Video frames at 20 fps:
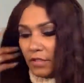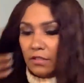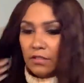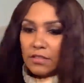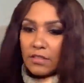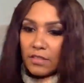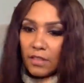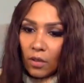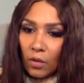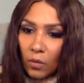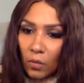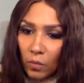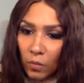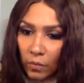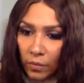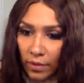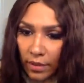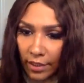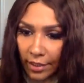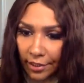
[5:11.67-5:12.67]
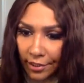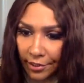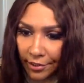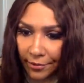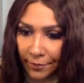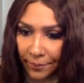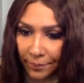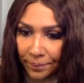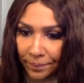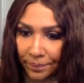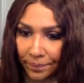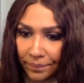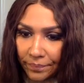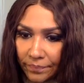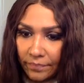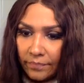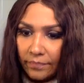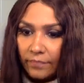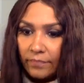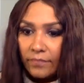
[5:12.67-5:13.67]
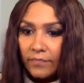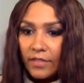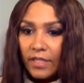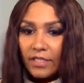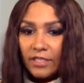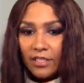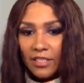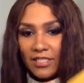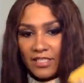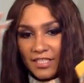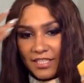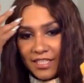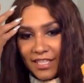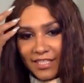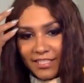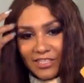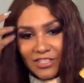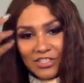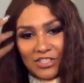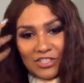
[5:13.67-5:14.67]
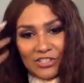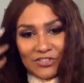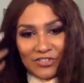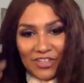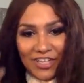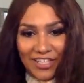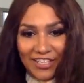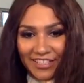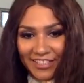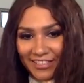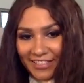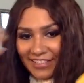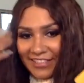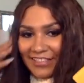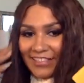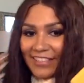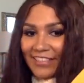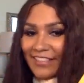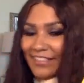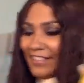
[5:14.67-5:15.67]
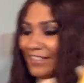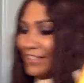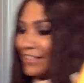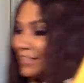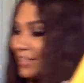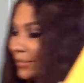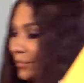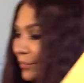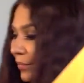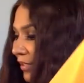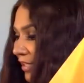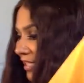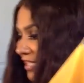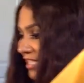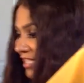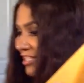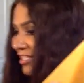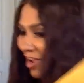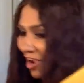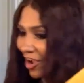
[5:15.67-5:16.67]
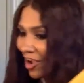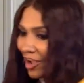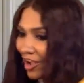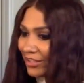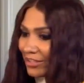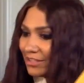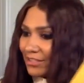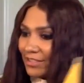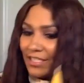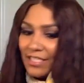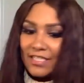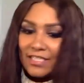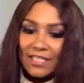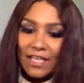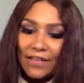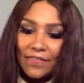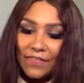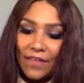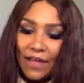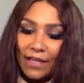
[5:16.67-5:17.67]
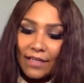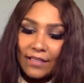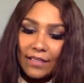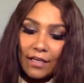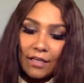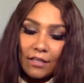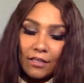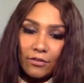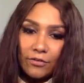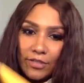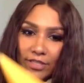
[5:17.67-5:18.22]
So it does look like cheese, right? But it's not. It's not that yellow.